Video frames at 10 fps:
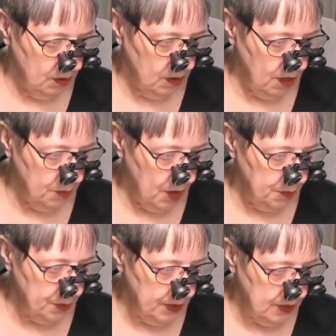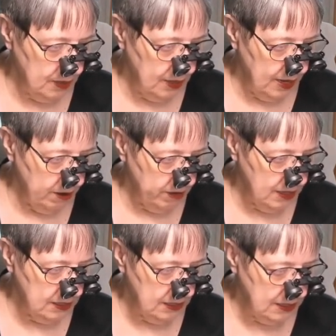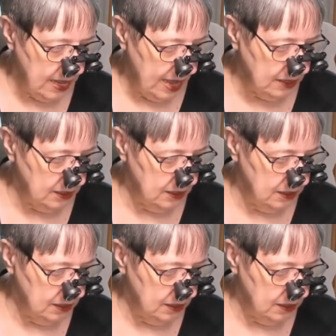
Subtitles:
come up in areas that,